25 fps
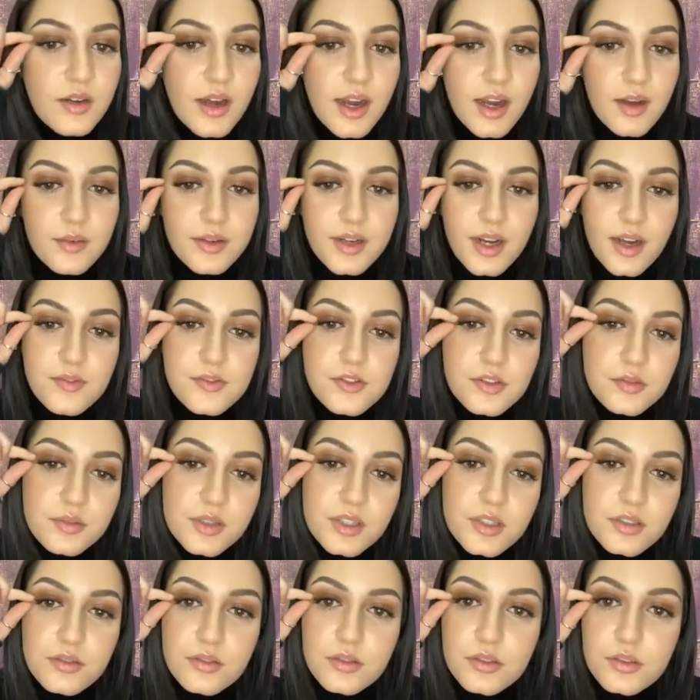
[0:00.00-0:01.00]
I would have to
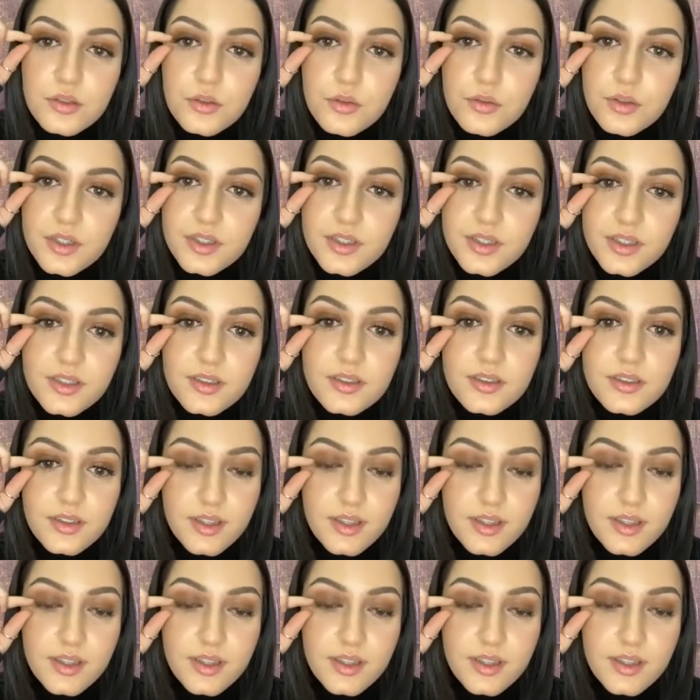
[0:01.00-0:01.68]
redo the corner